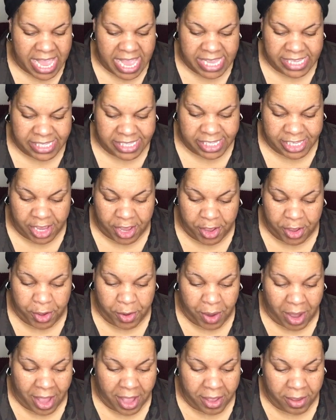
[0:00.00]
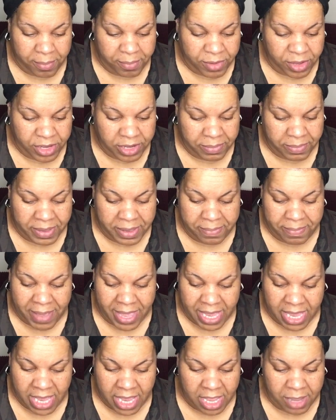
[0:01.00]
So I'm going to be
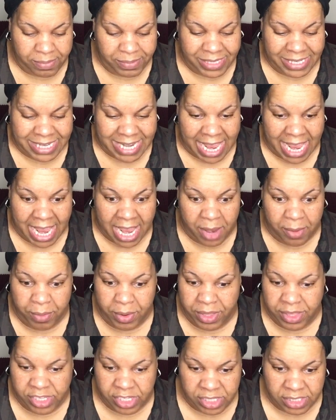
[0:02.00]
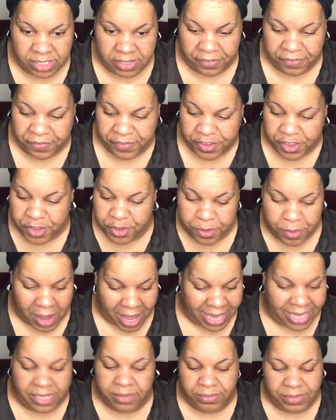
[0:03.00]
making up today with just a few
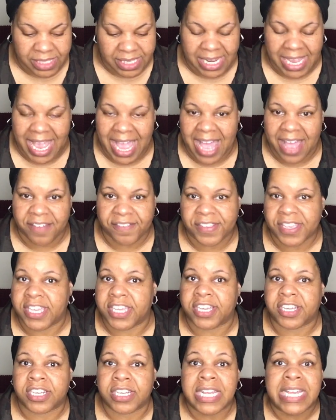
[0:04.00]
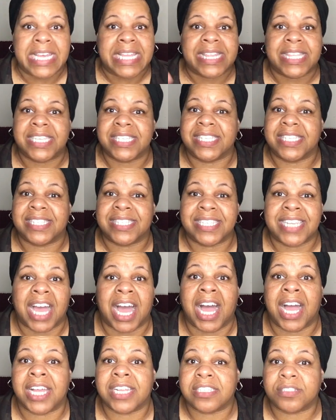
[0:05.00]
items that I have here. This is
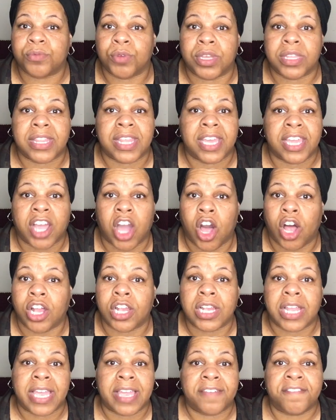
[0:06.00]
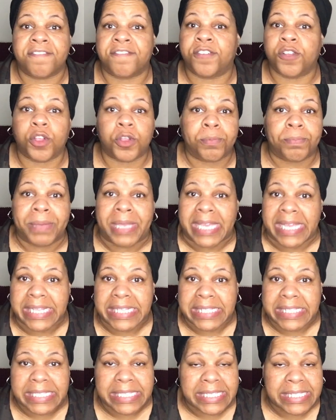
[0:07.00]
not what they call a full
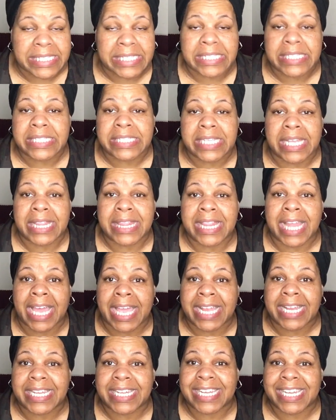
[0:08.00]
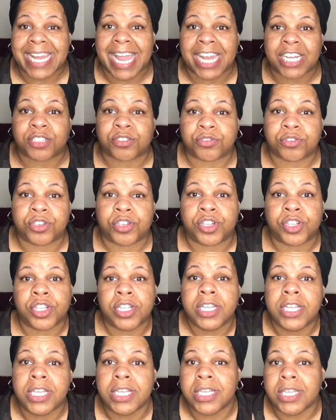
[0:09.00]
beat. This is a light, natural,
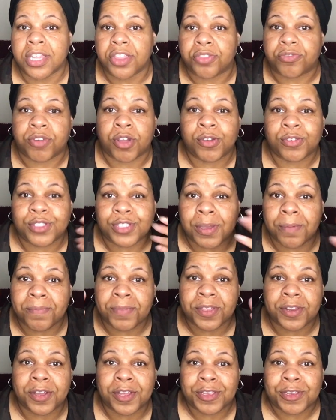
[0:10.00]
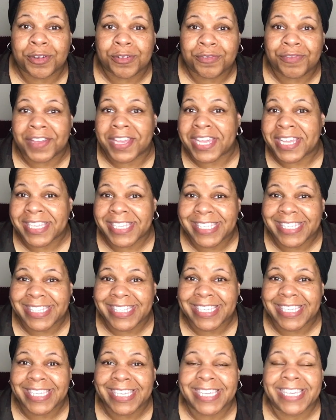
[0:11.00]
throw something on your face
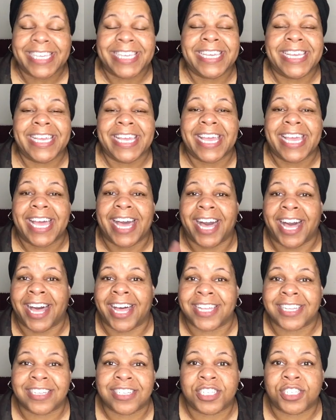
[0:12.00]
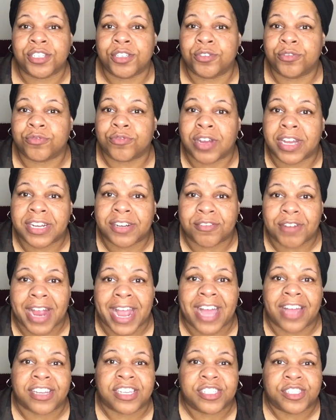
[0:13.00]
to run
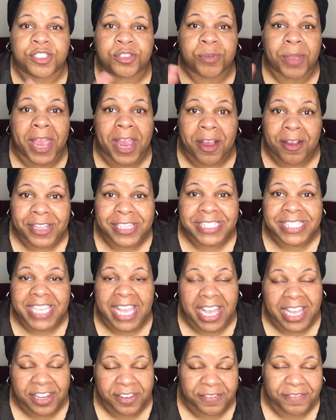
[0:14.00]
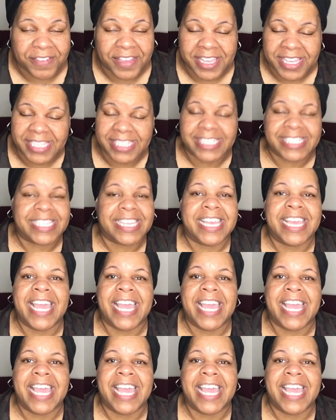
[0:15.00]
around and do errands kind of face.